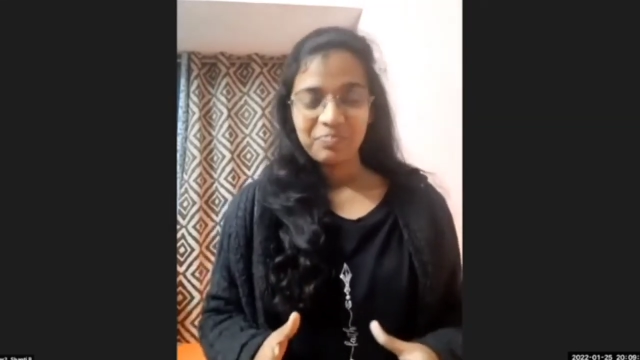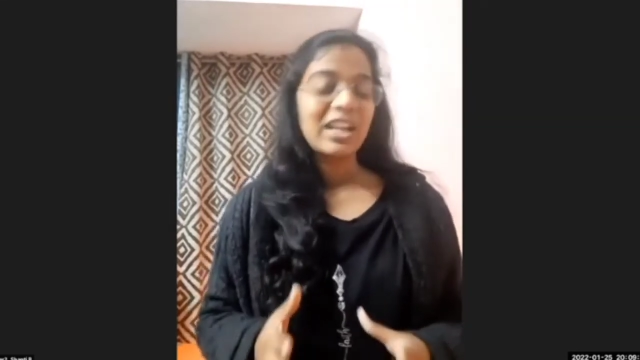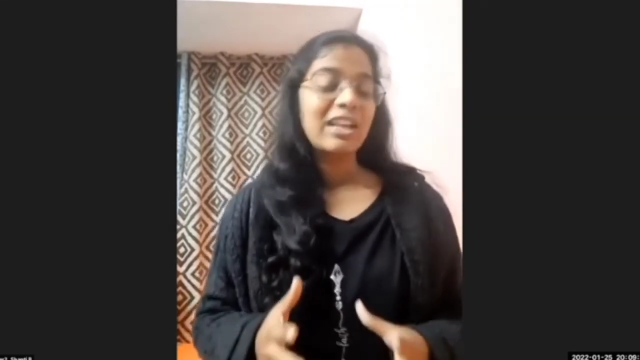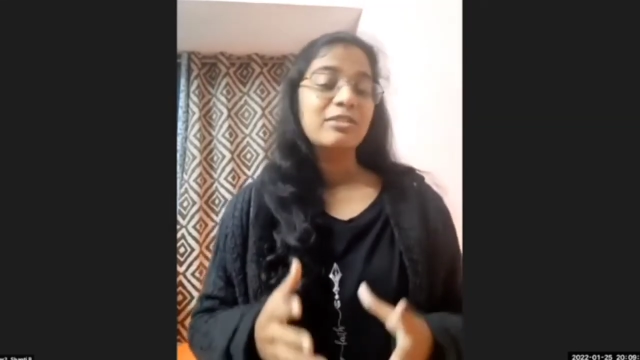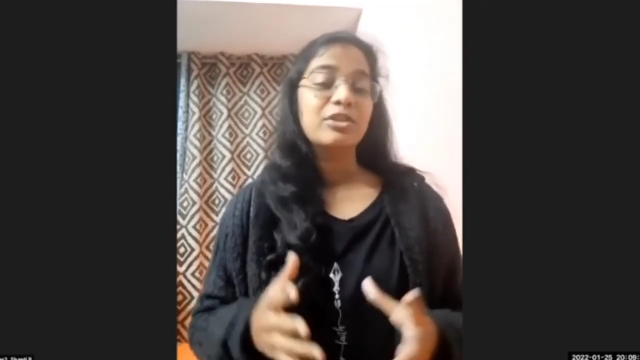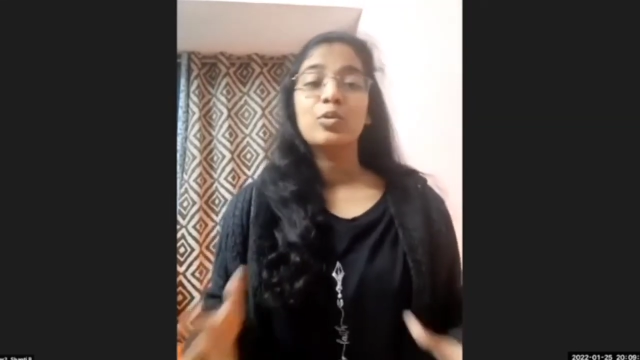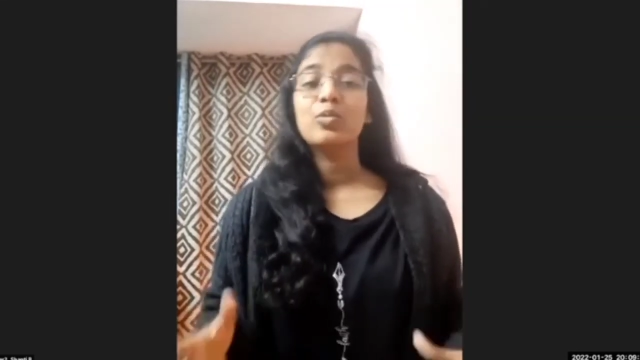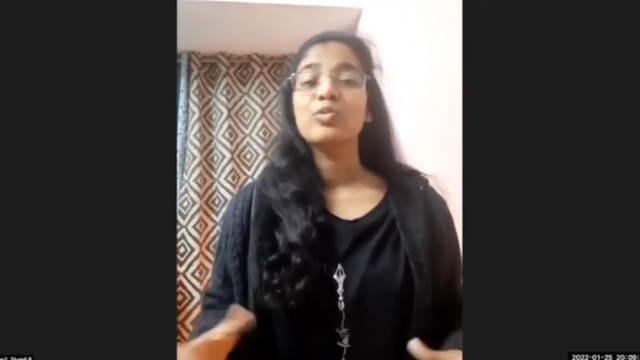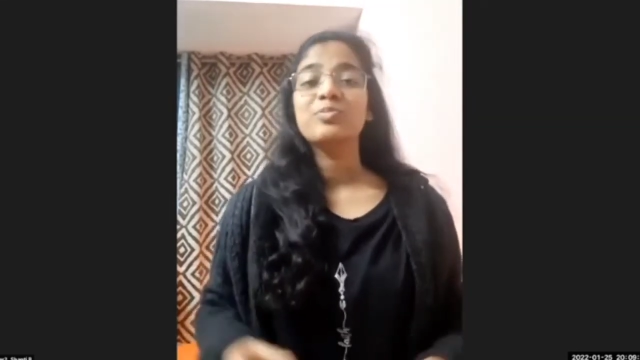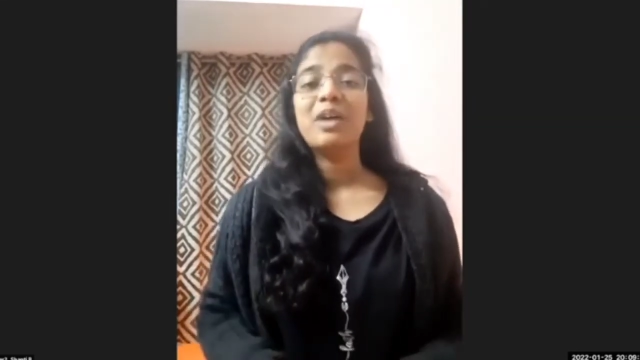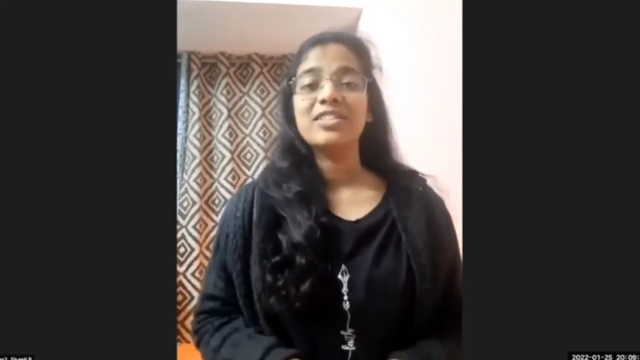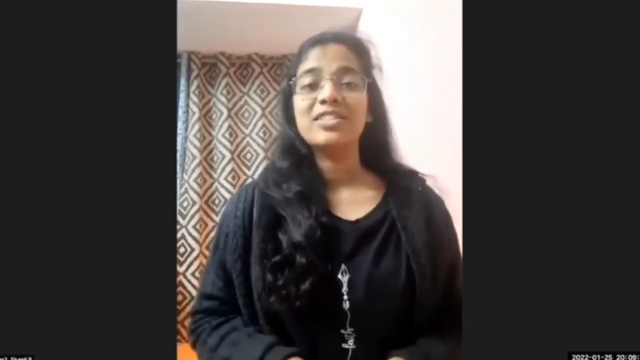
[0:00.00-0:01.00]
in the
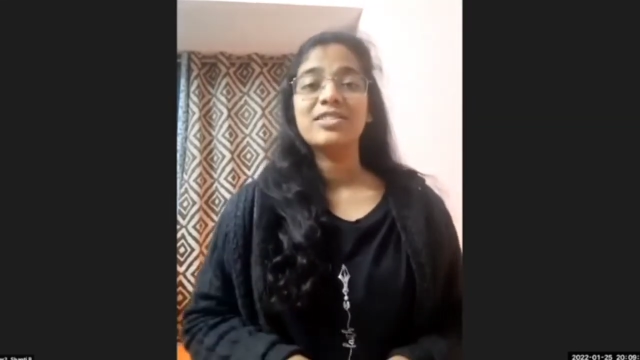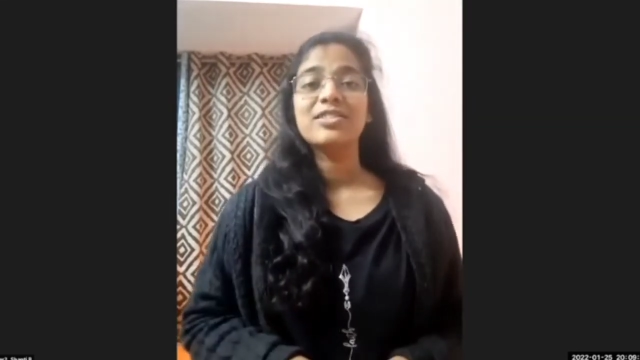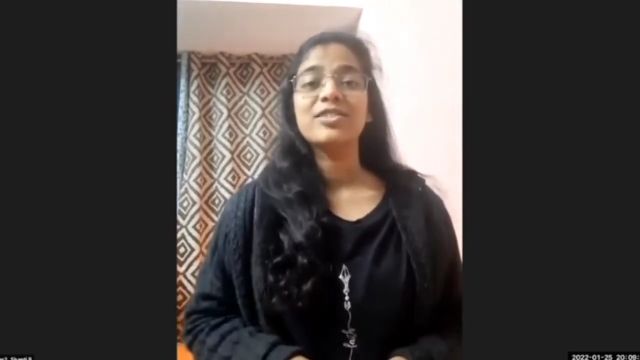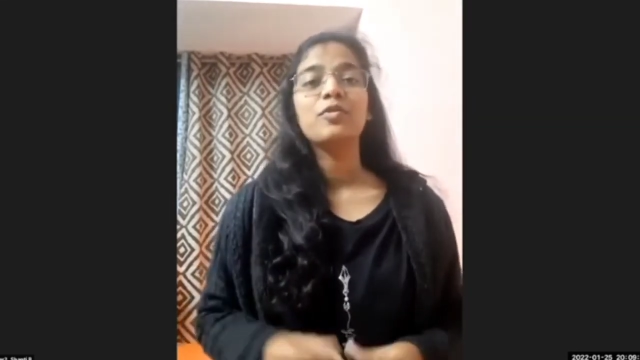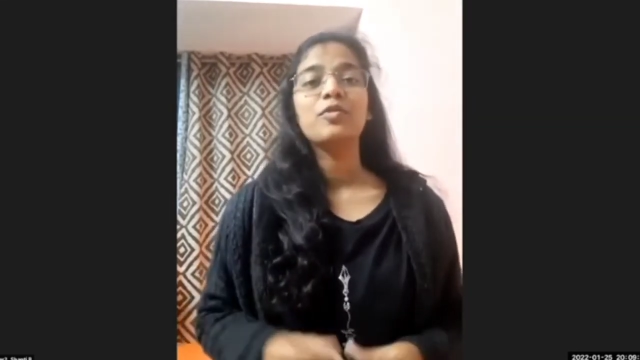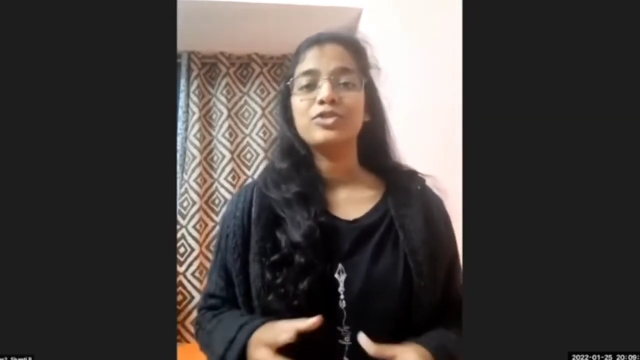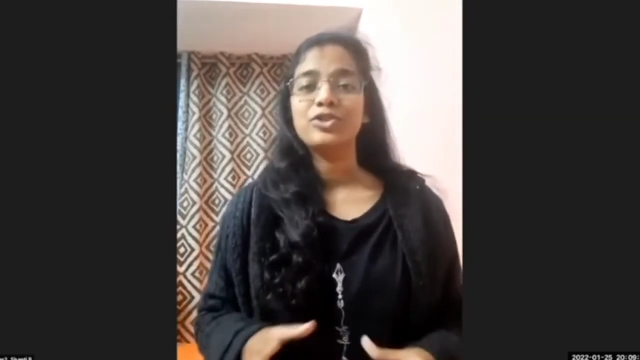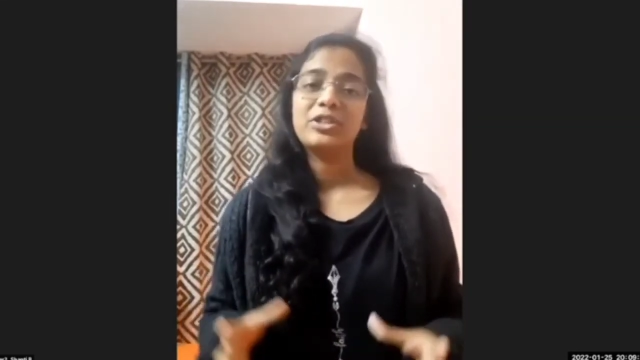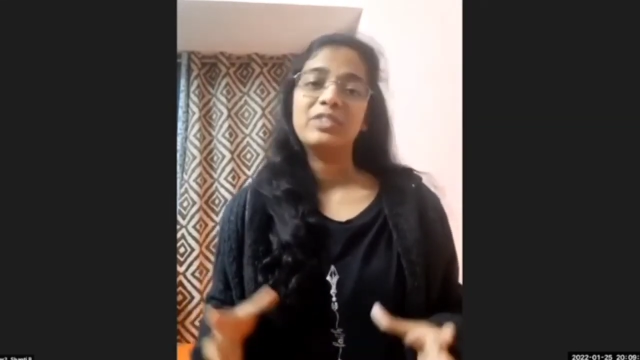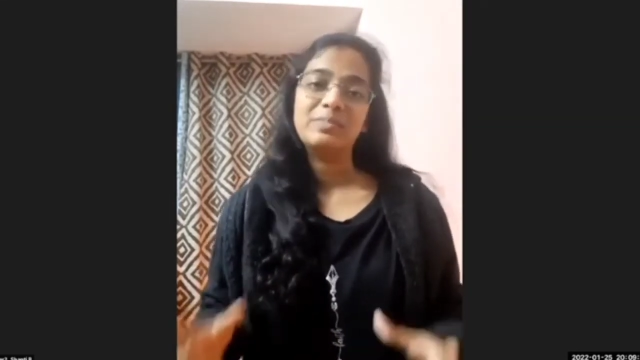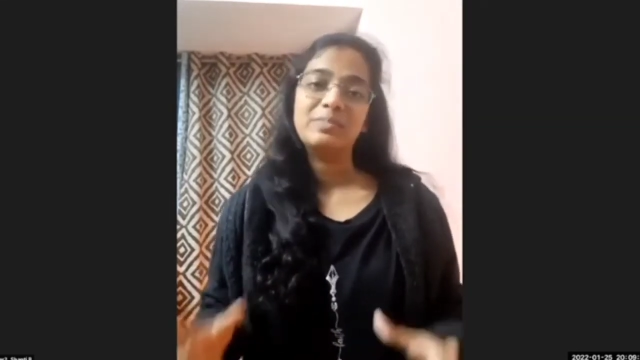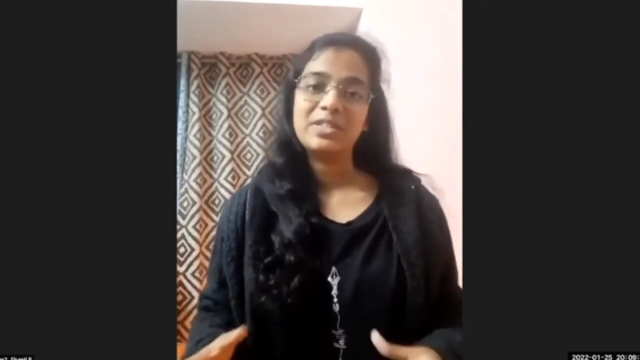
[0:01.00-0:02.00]
Toastmasters official
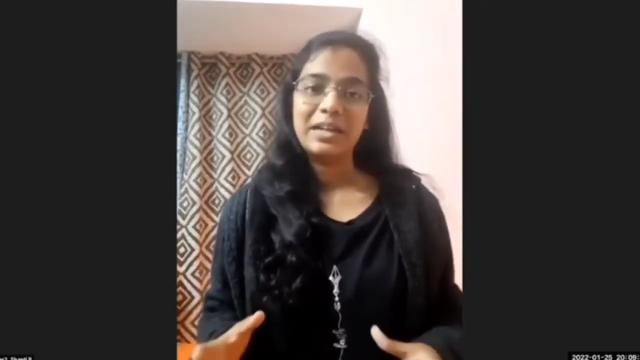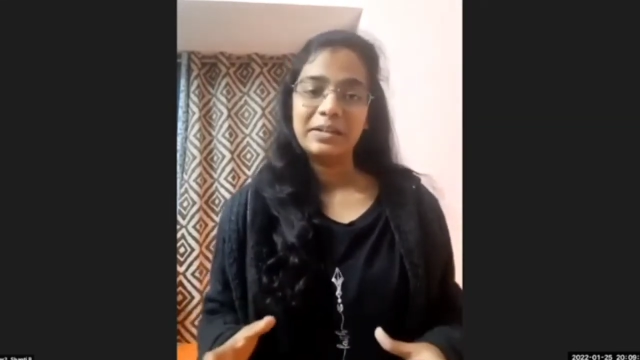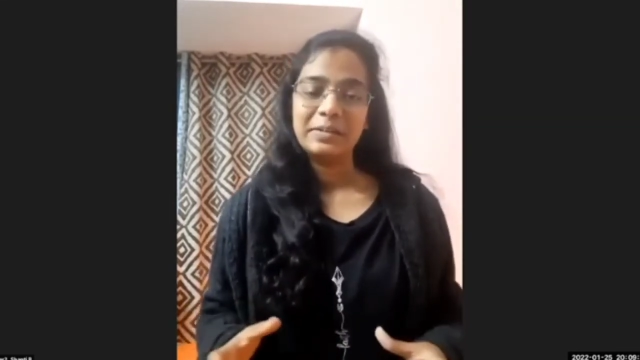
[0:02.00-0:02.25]
website.